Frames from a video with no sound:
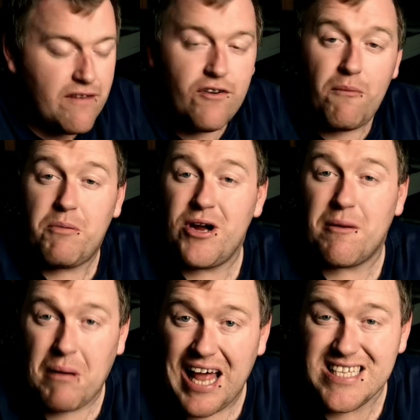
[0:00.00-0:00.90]
If I'm
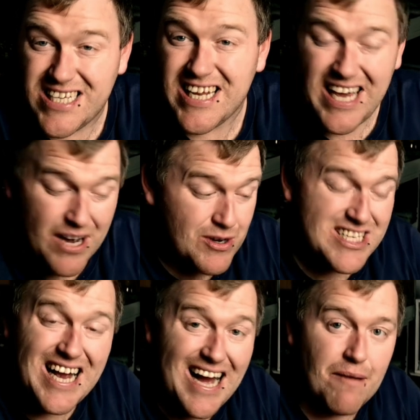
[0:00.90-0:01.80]
putting a plant in here,
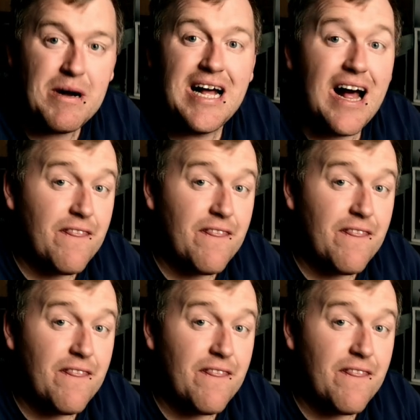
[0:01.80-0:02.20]
which I am,